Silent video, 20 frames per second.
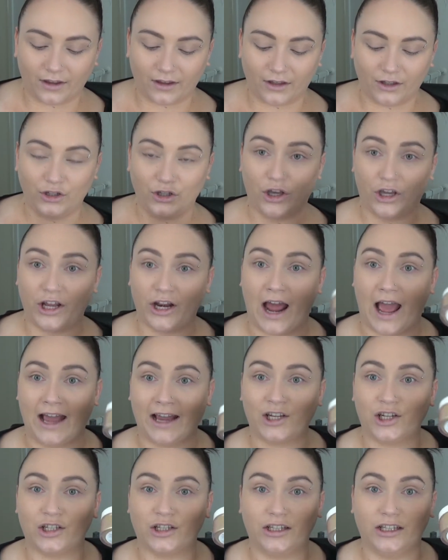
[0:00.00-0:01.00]
you can
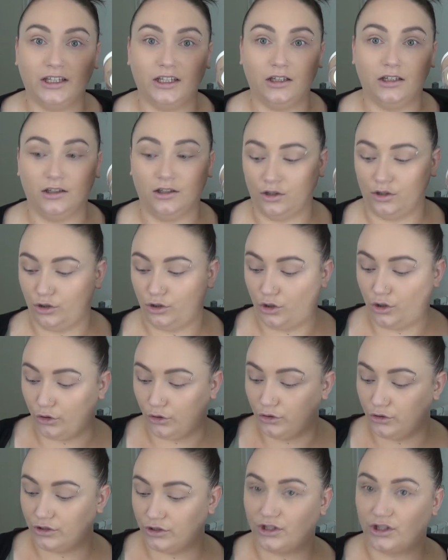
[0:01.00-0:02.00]
actually
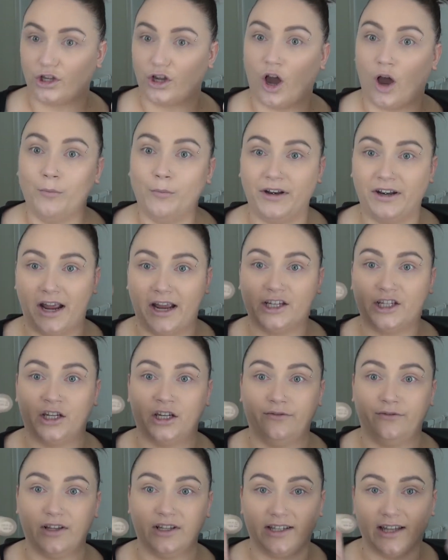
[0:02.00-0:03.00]
use the combination
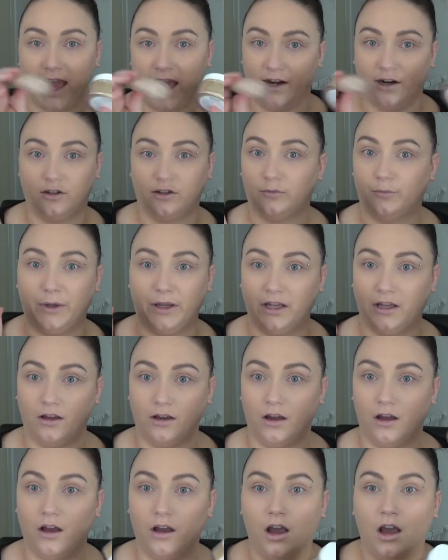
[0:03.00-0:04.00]
of this and it'll
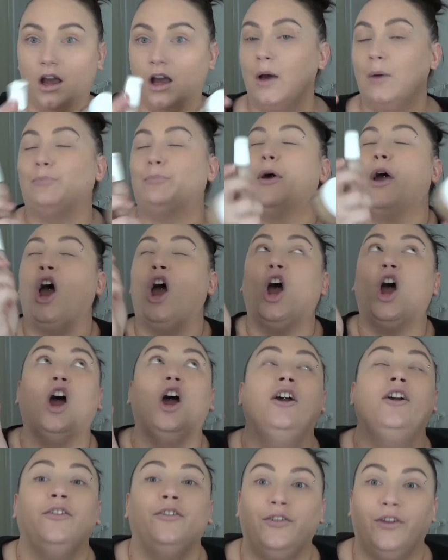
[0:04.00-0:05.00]
be
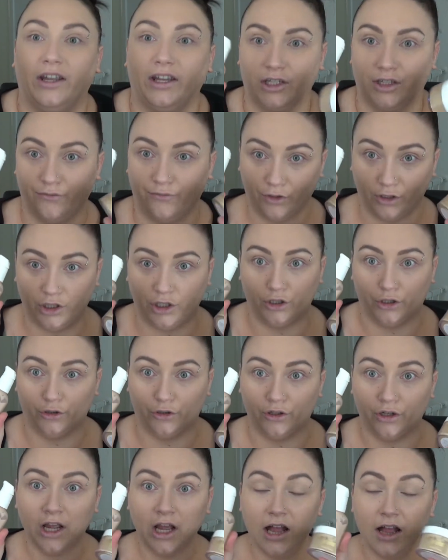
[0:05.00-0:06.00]
perfect for
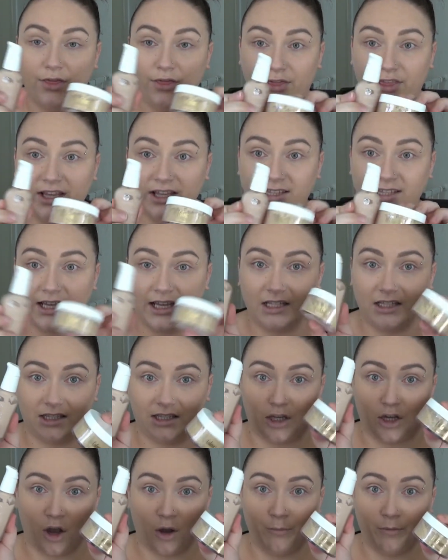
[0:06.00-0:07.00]
you. This is
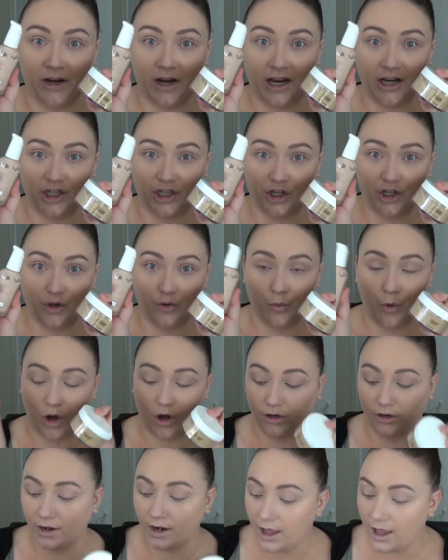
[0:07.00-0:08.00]
the combination you
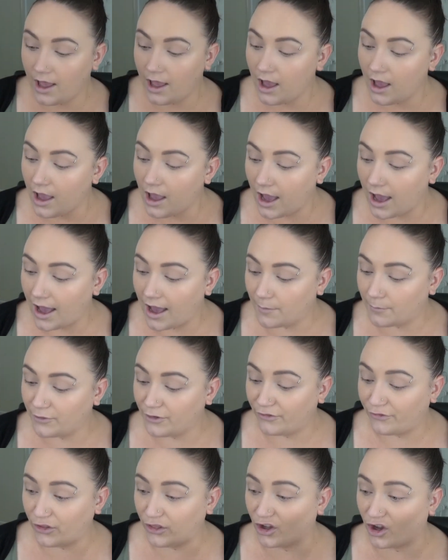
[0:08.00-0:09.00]
want.
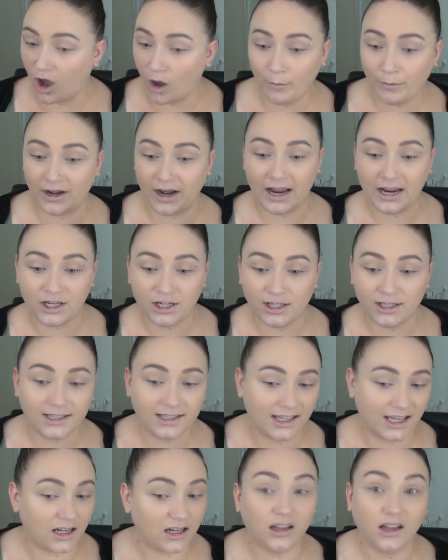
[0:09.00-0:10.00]
For the combination
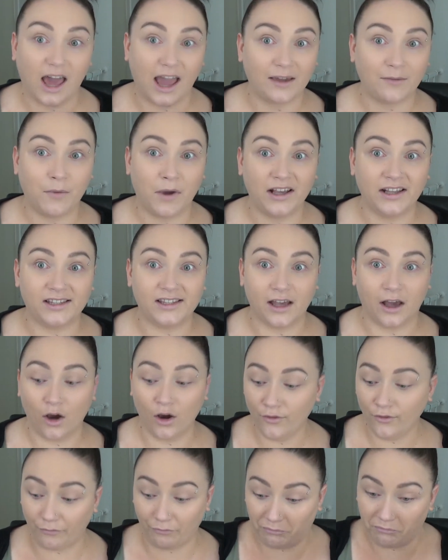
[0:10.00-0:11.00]
skin like
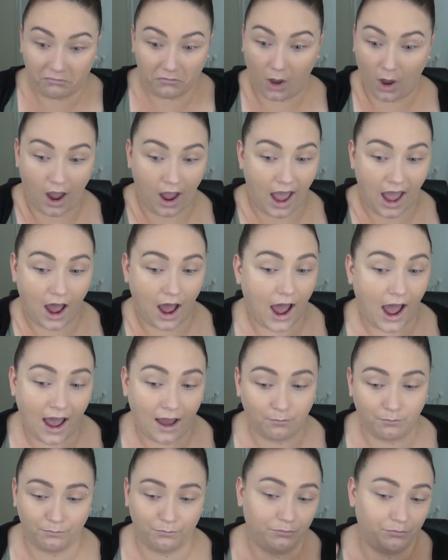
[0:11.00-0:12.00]
myself,
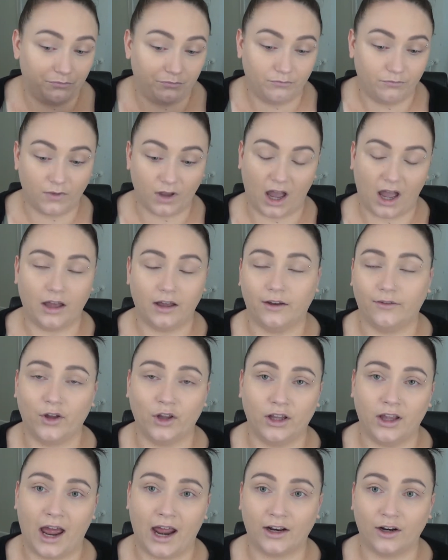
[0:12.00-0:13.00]
I've
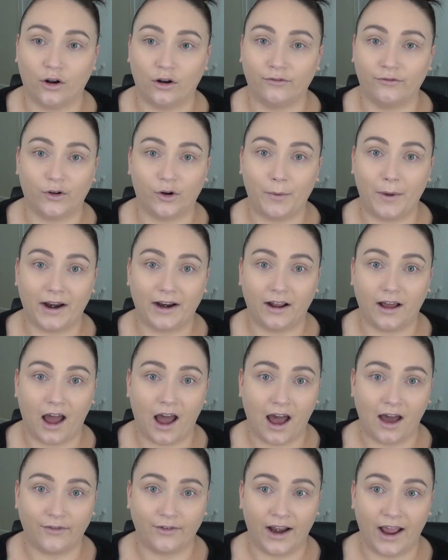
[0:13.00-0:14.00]
only had it on for about
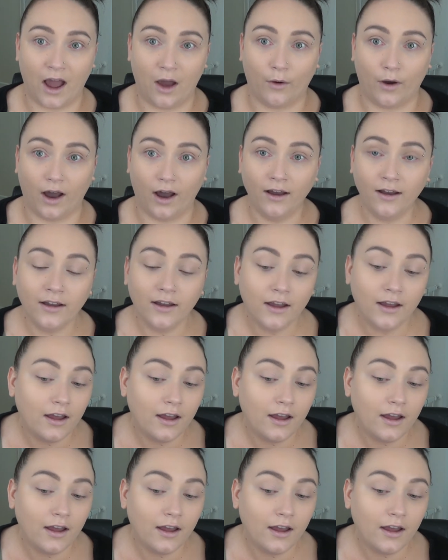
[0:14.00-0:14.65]
half an hour,